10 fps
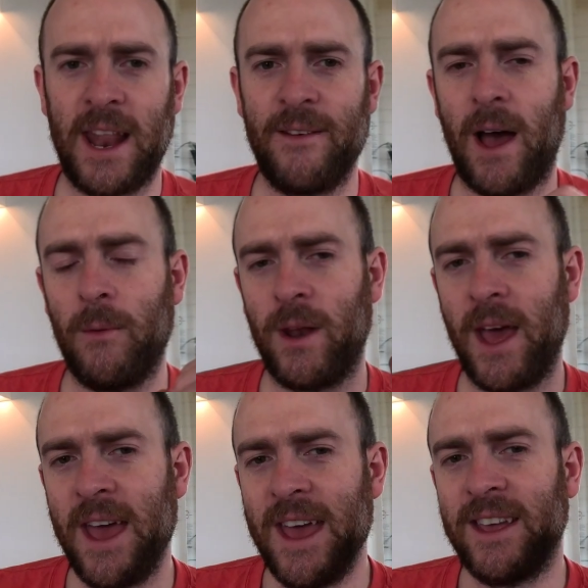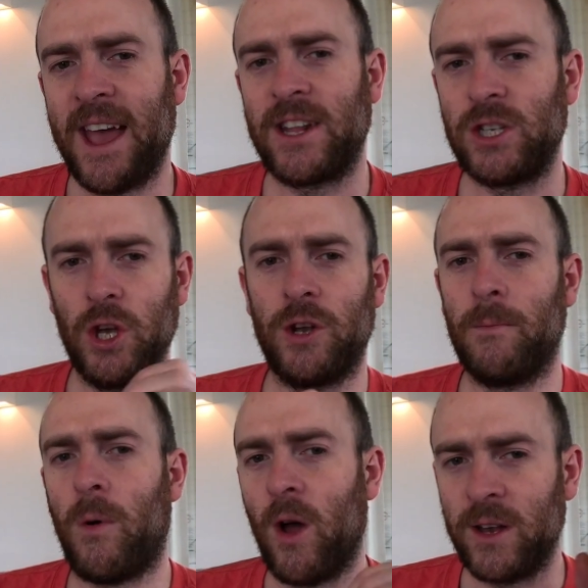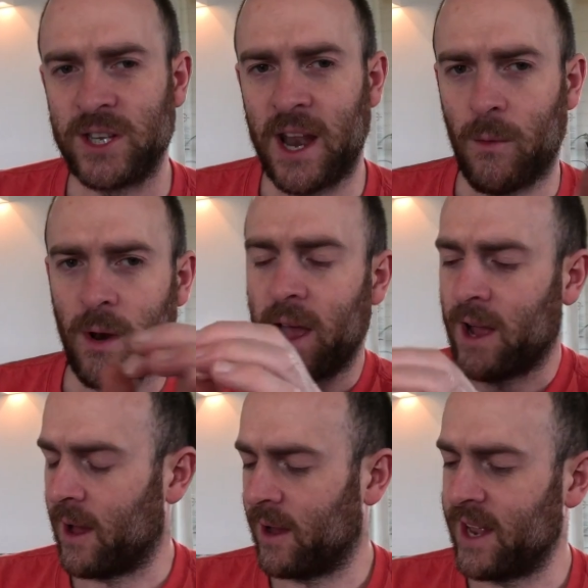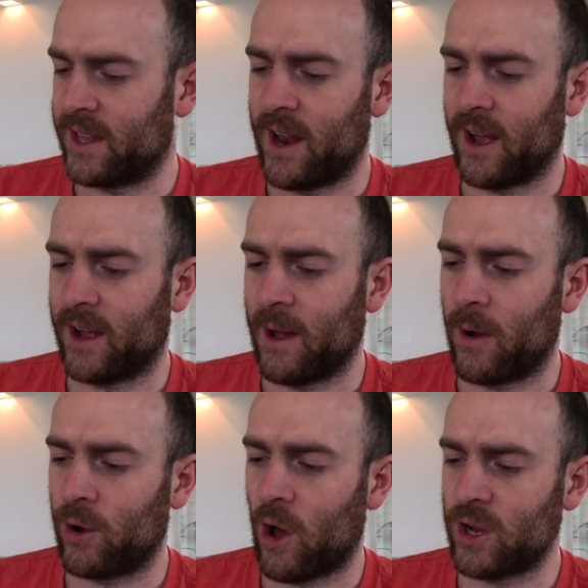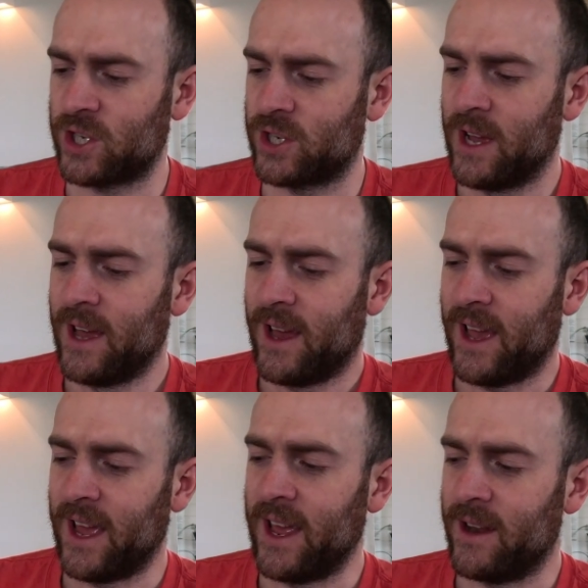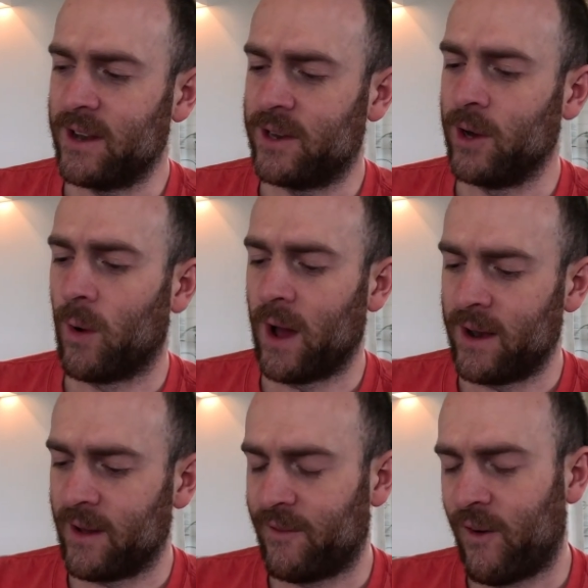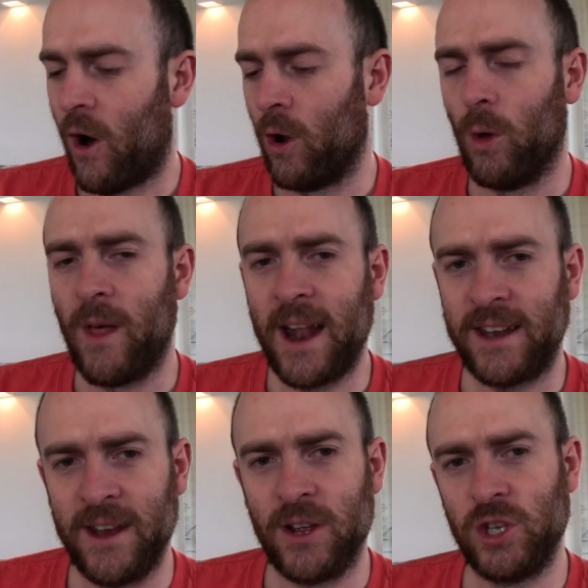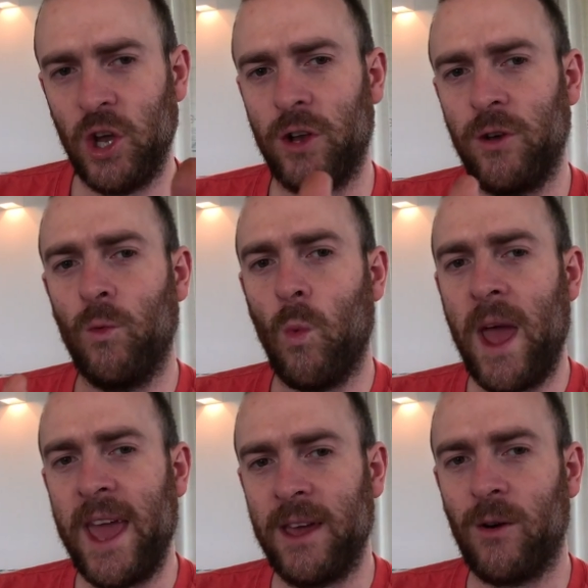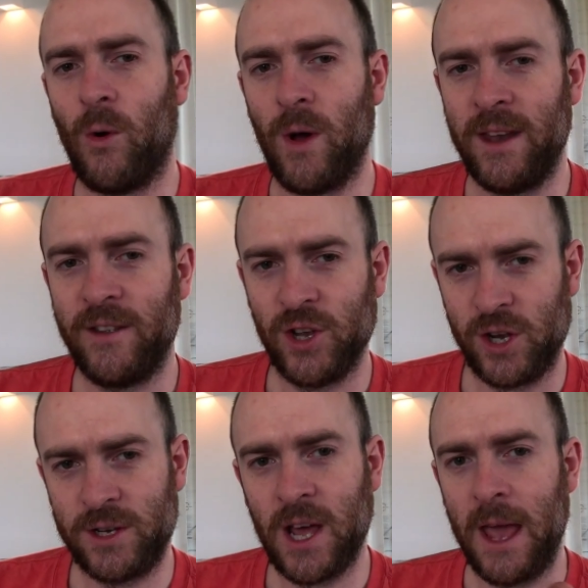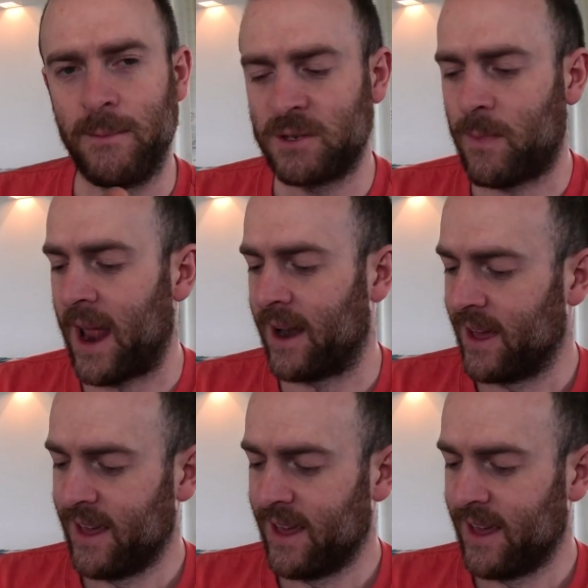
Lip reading: and I want to get certain points, and I want to come across it, you know, and follow that in a certain way or in a certain time span.